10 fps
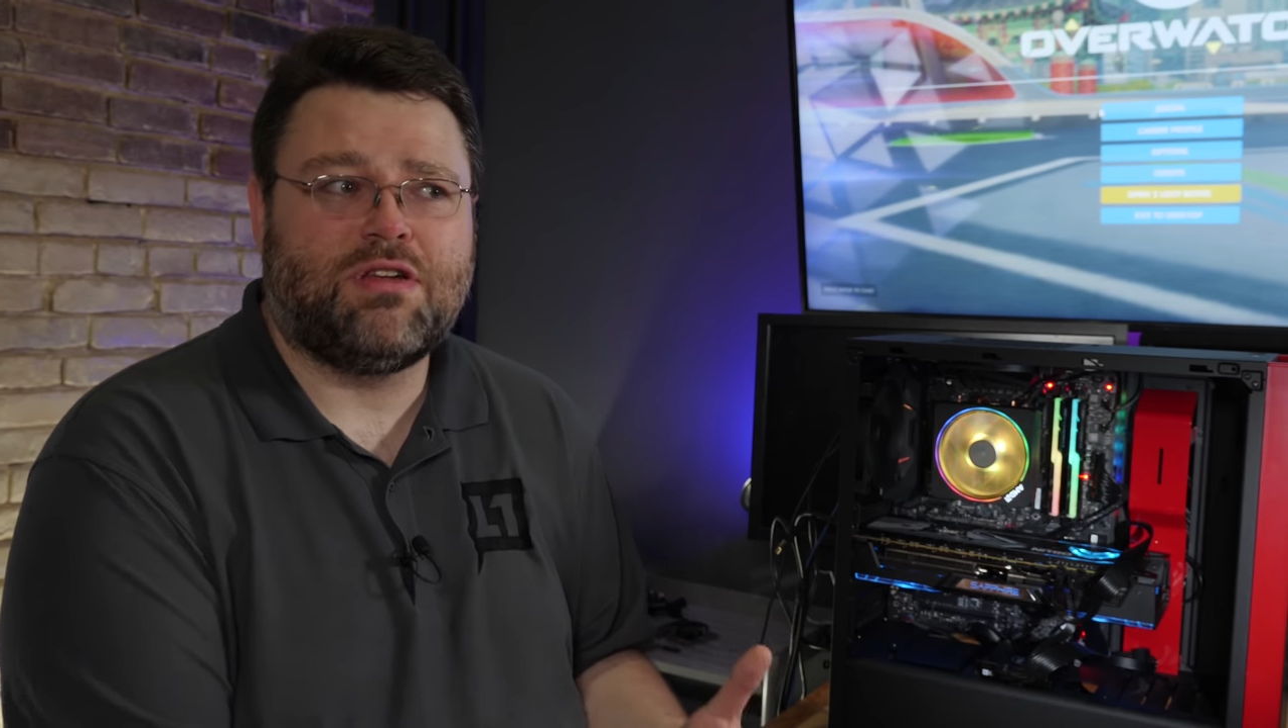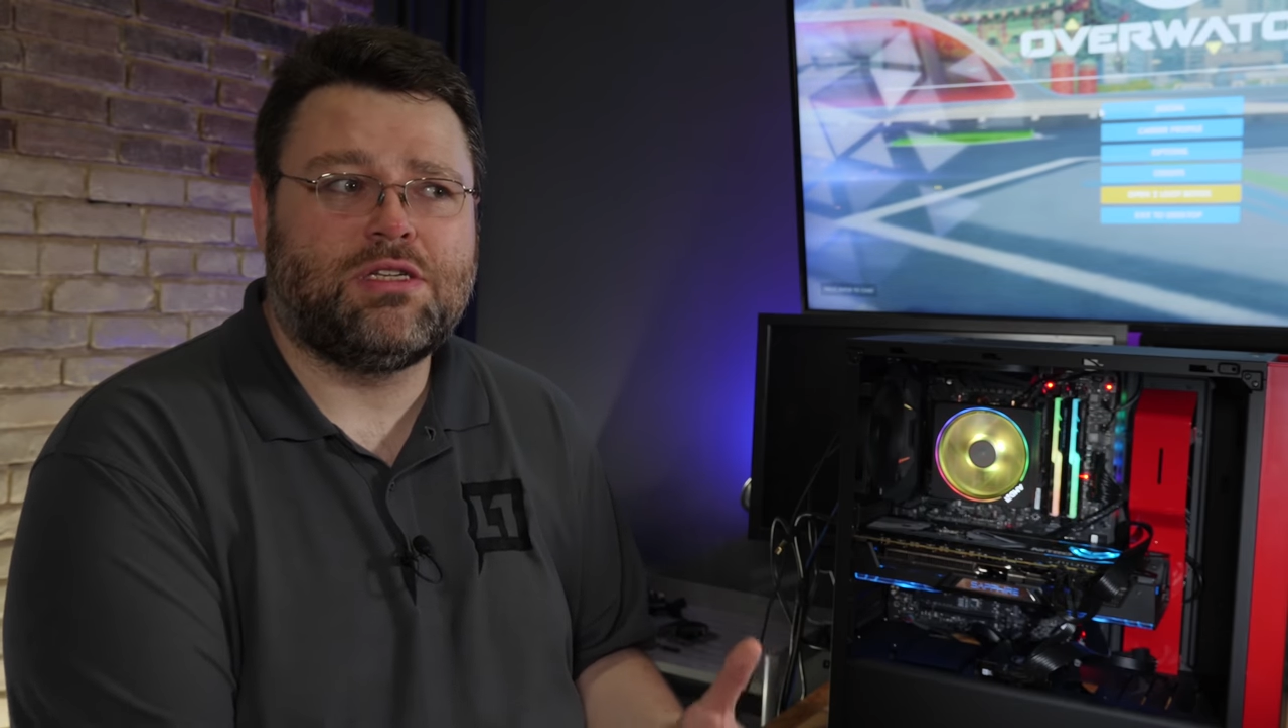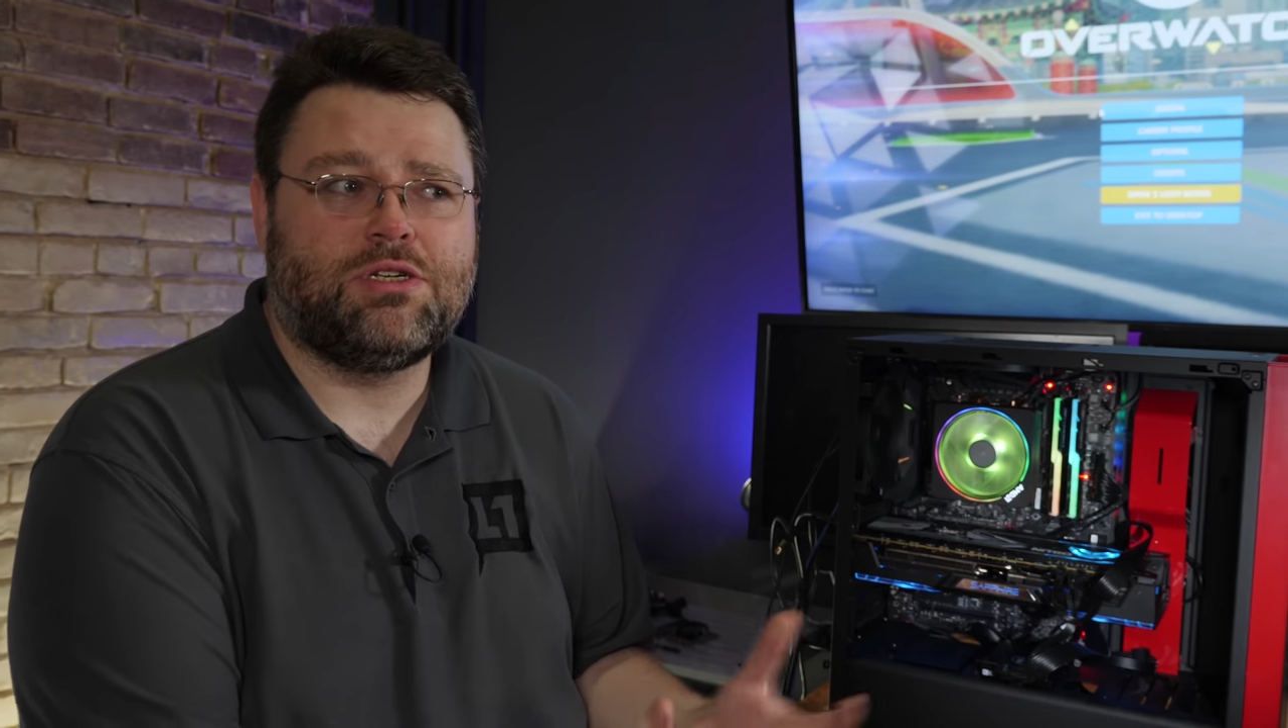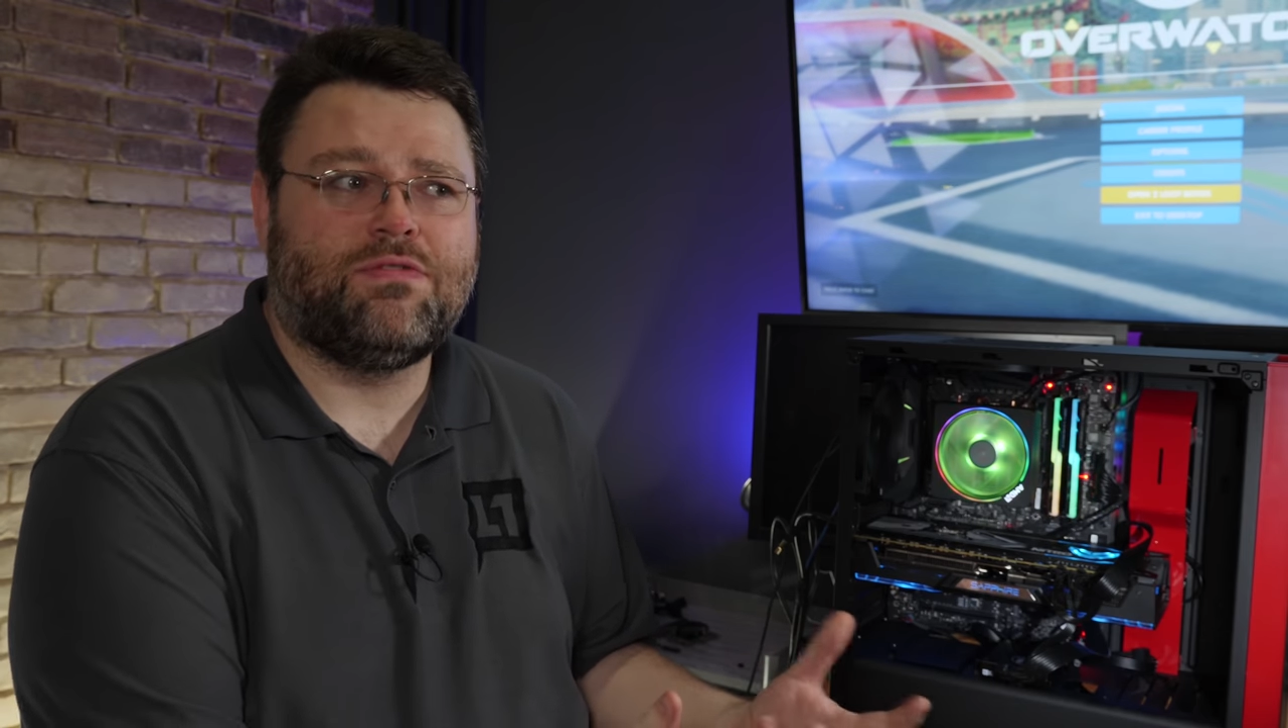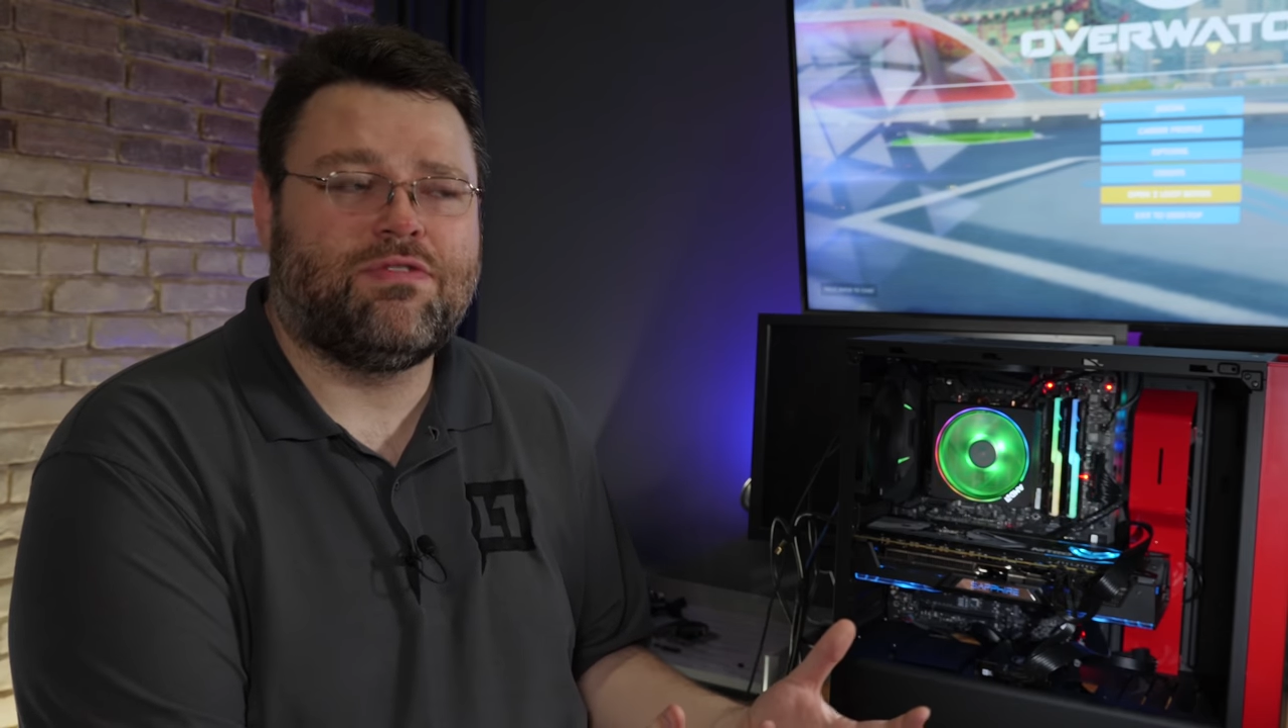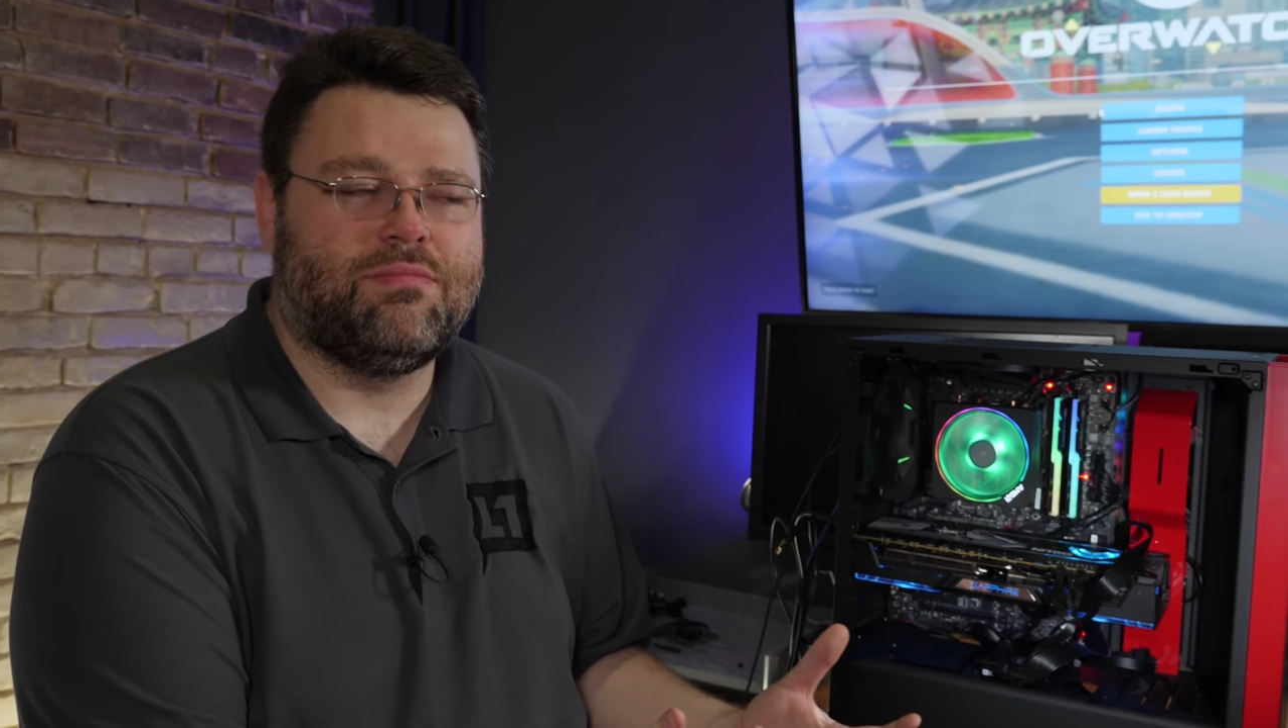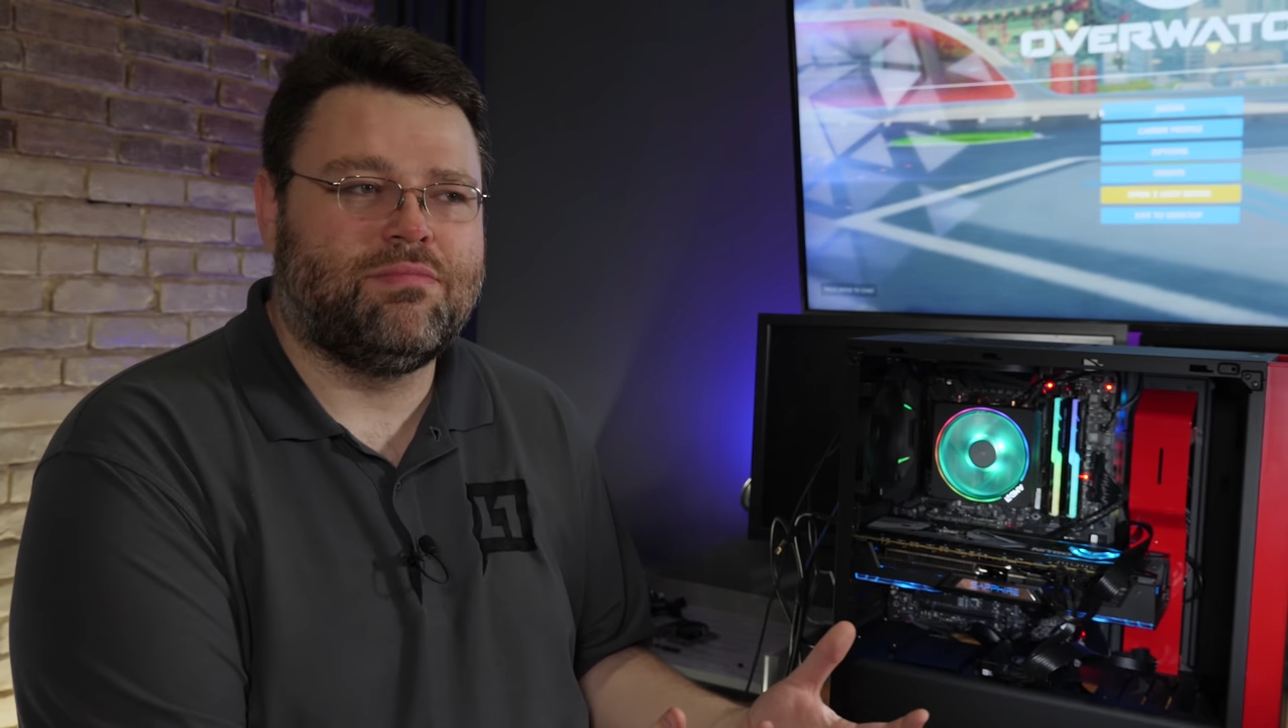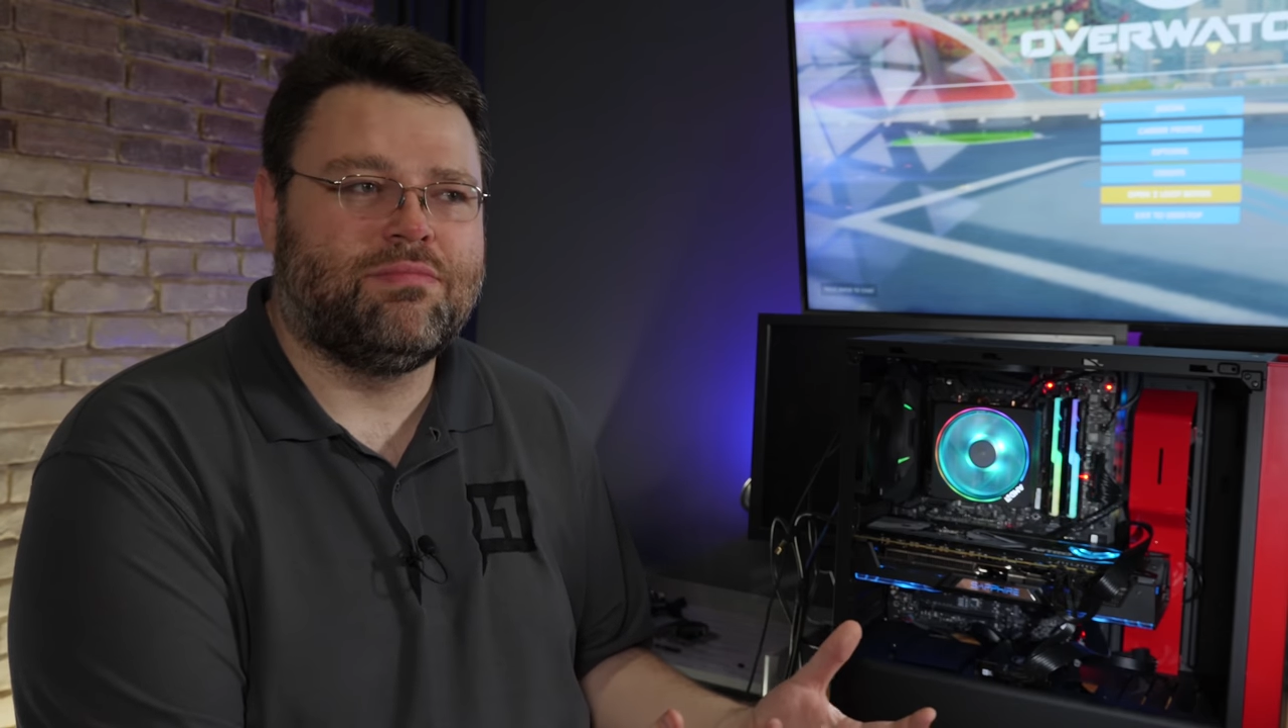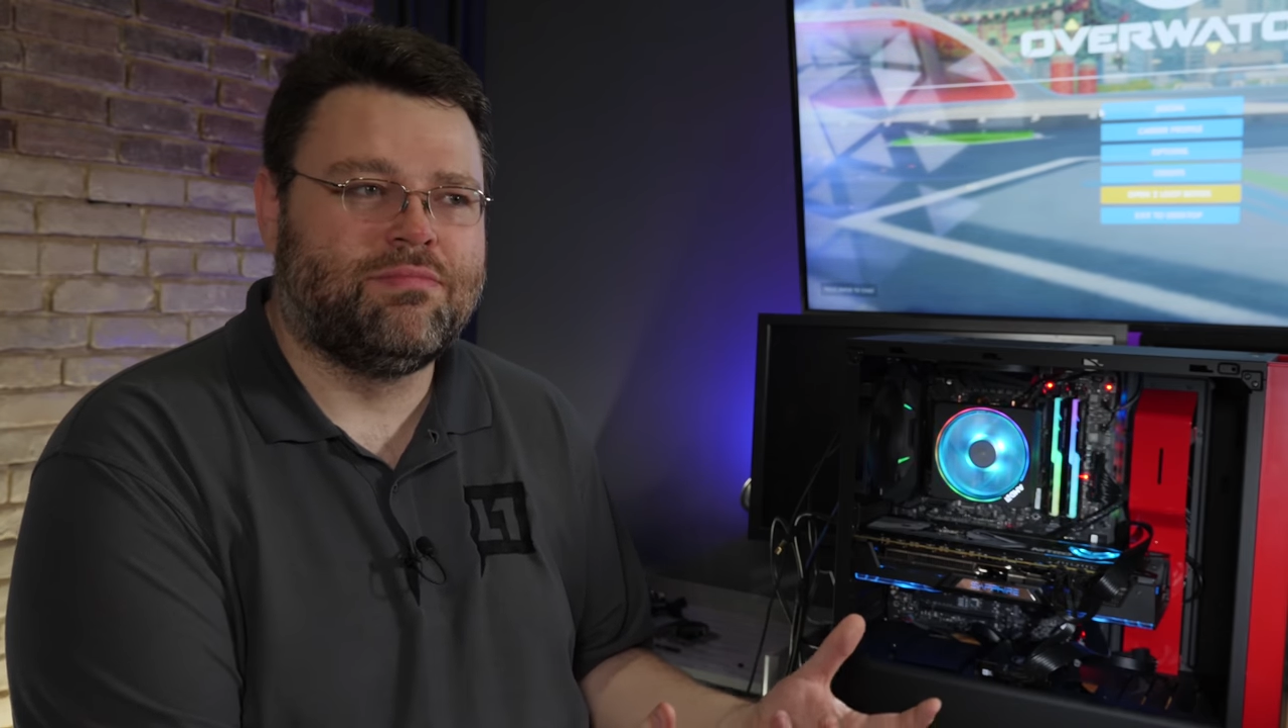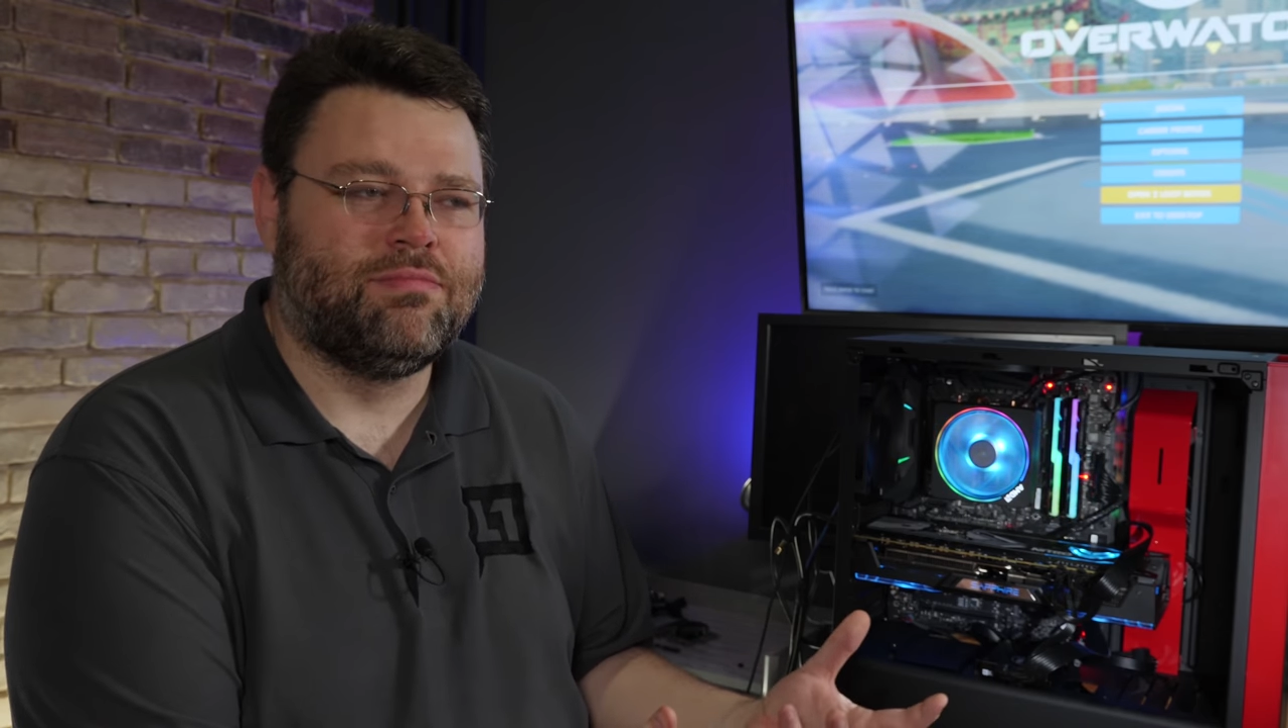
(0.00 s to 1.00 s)
transition
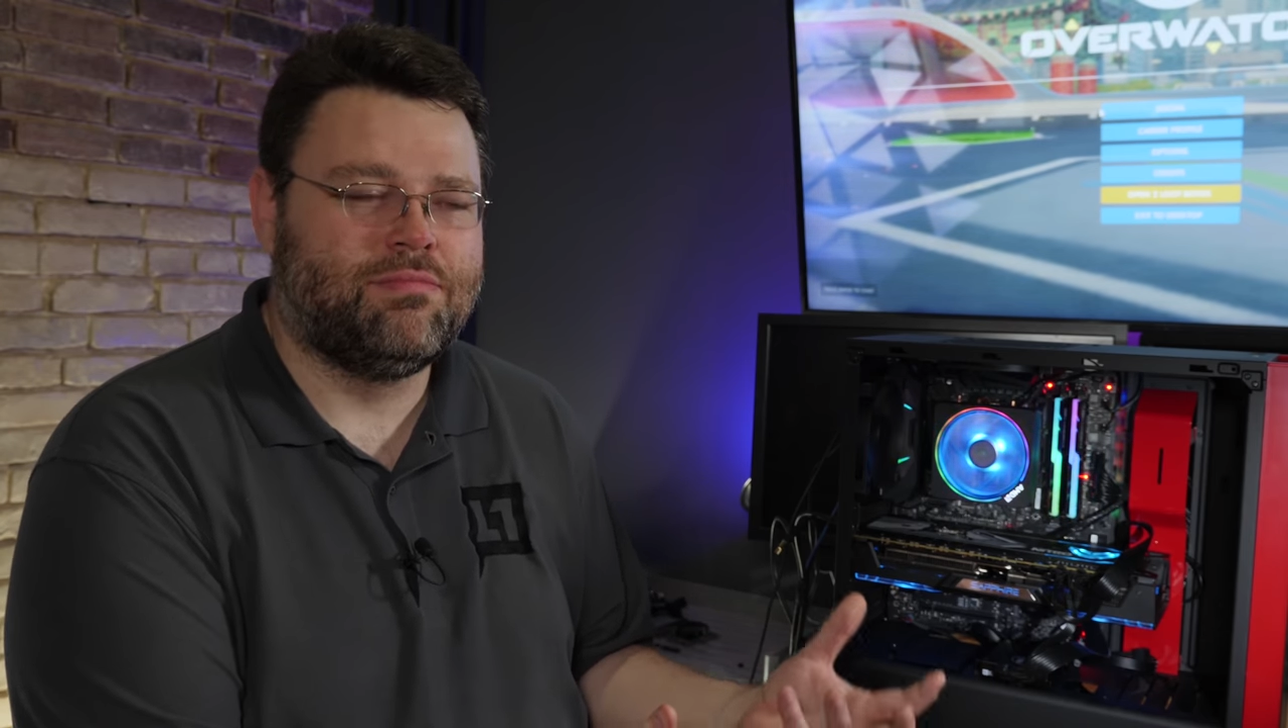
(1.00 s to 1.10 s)
from